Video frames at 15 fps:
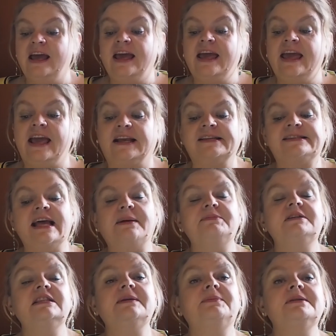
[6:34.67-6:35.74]
He
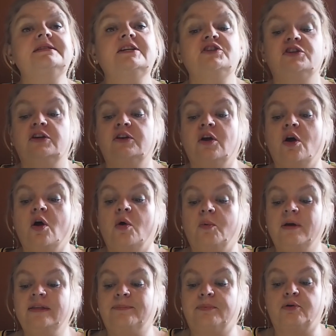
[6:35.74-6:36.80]
accepted the position
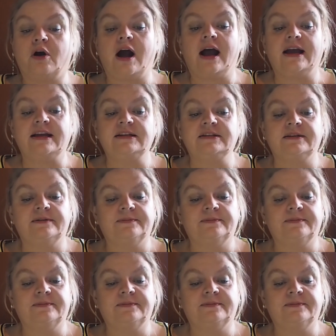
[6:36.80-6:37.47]
with pride.